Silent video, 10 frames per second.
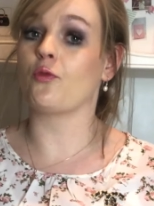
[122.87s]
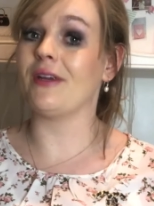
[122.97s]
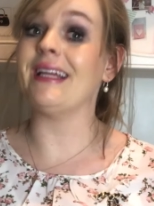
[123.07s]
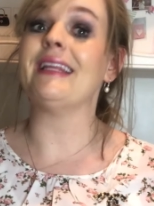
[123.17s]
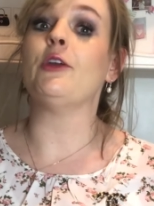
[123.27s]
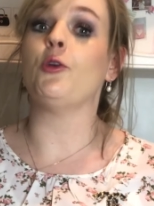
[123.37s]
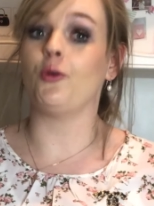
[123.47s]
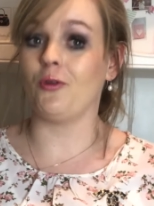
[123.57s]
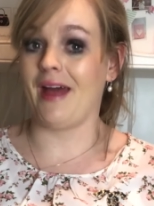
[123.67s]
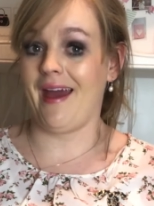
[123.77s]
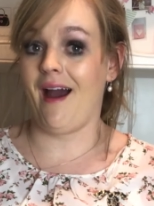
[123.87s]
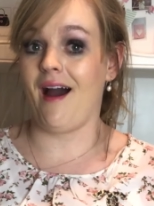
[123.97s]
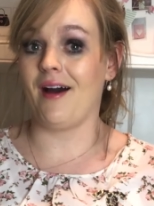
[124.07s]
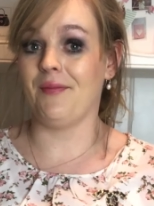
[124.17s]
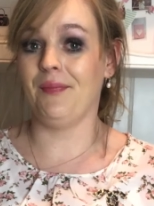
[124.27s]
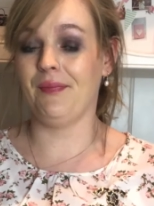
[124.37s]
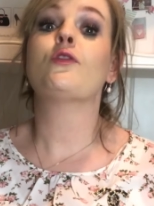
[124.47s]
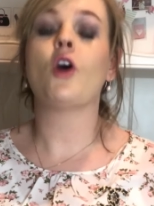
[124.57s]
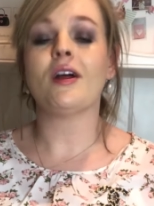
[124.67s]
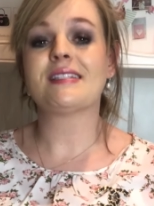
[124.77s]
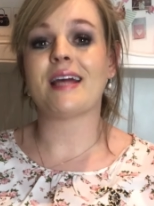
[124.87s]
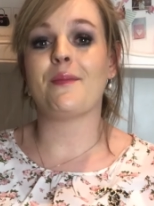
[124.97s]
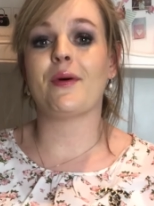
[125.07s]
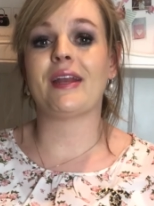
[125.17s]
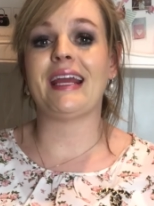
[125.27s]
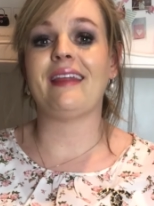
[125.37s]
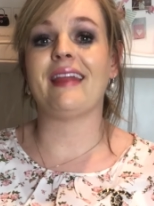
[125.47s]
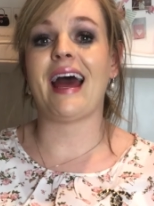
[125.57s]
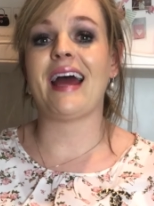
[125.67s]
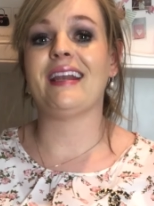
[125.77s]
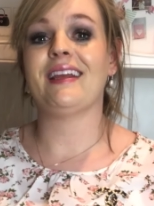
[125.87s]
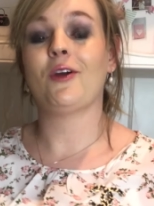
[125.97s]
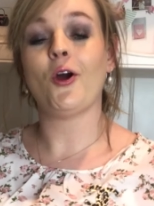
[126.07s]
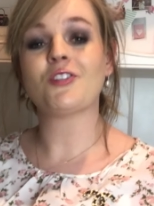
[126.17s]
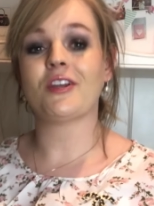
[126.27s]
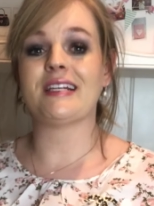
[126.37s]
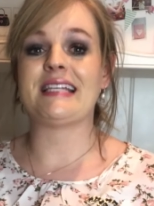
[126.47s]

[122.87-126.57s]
really who they are. You've got somebody that goes on a